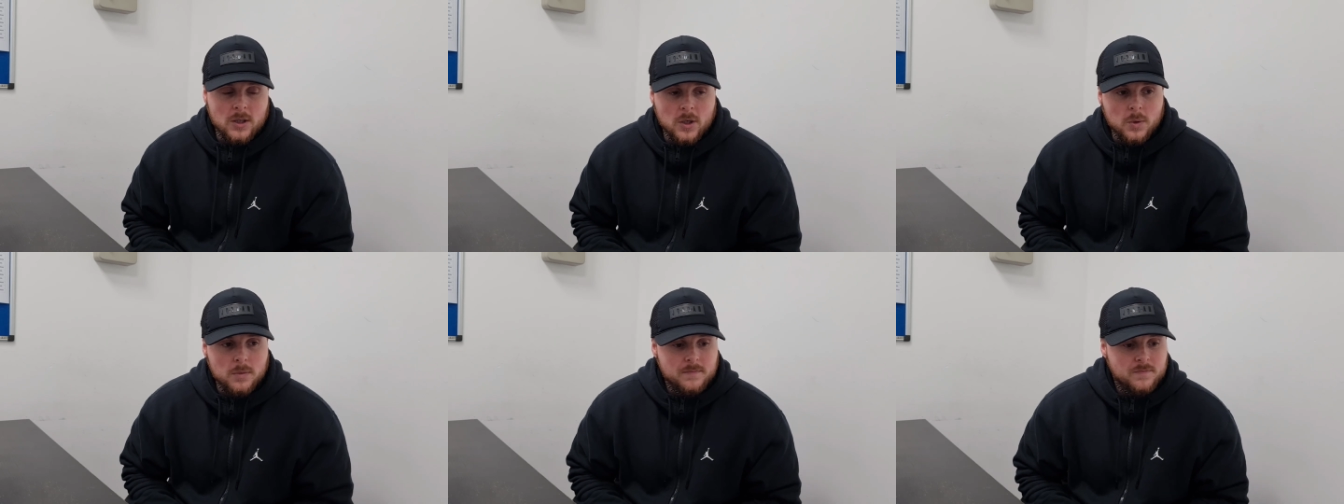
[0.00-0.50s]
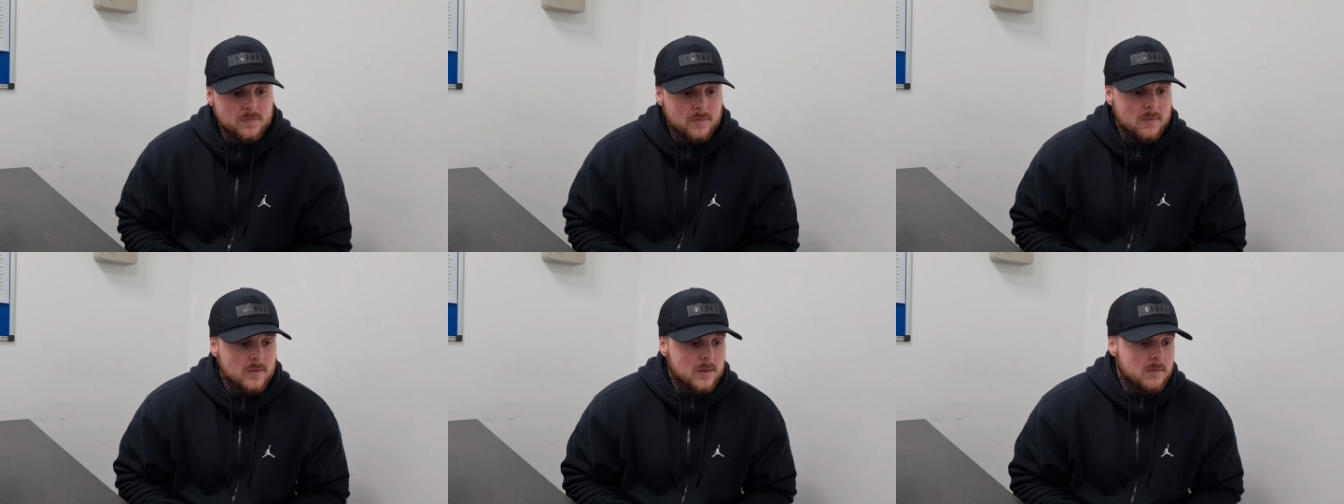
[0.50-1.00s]
So
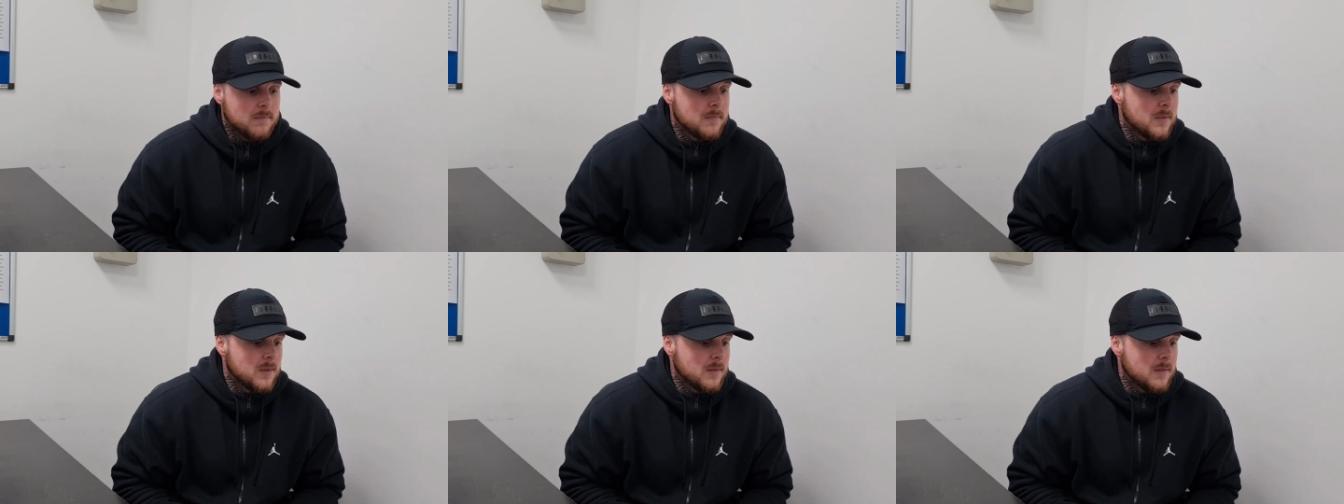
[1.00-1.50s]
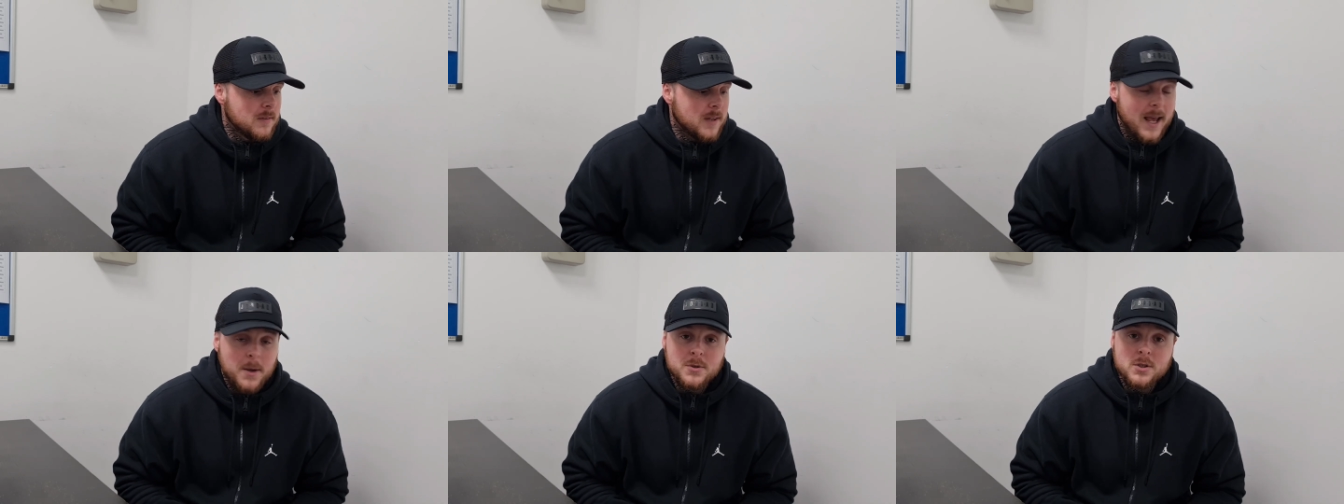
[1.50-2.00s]

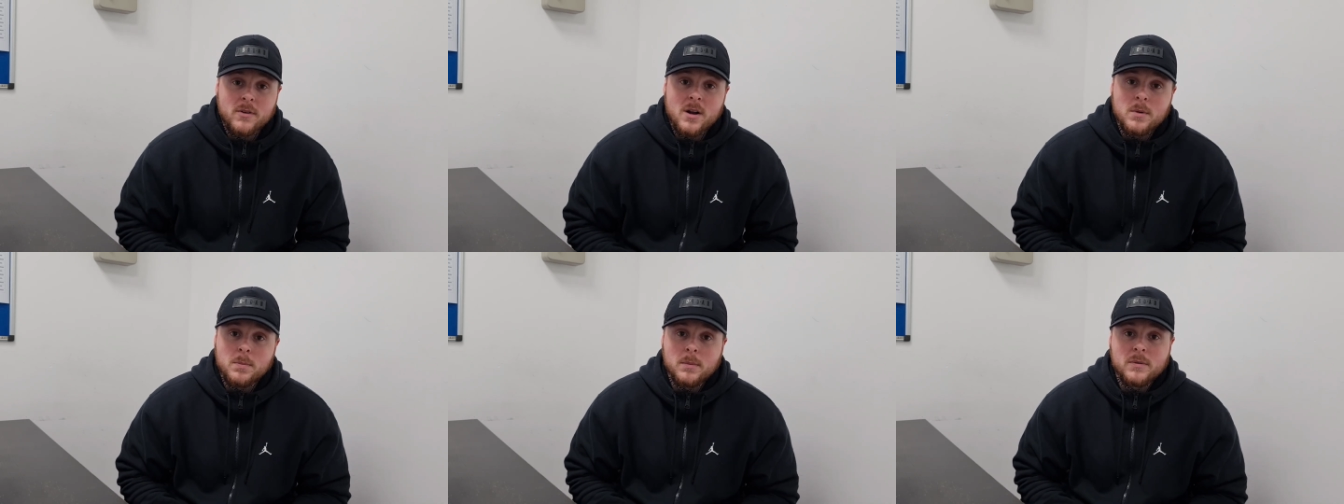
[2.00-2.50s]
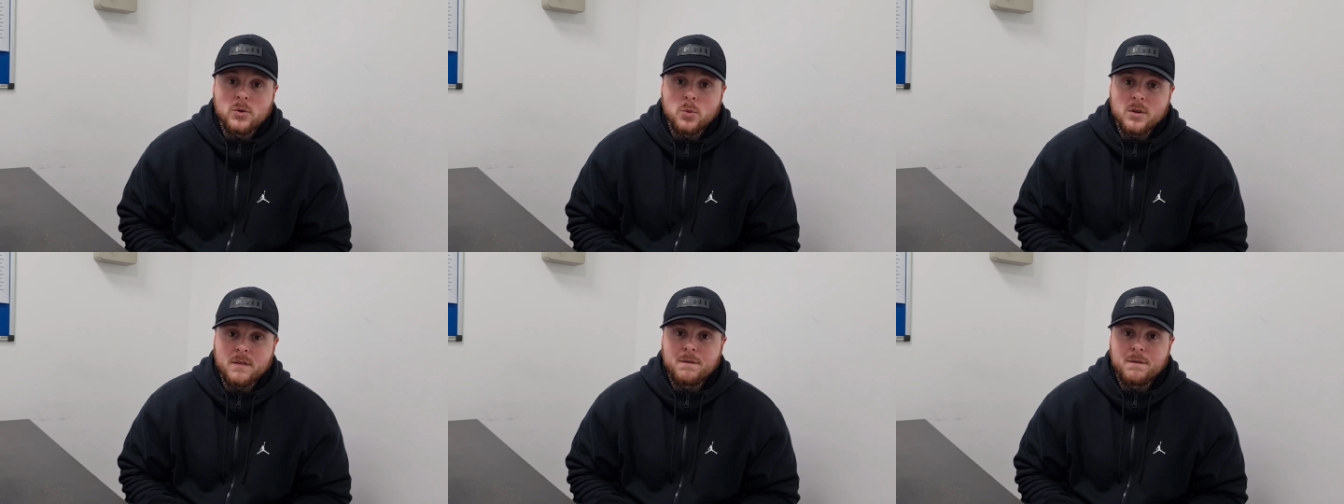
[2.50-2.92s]
the houses around me probably thought,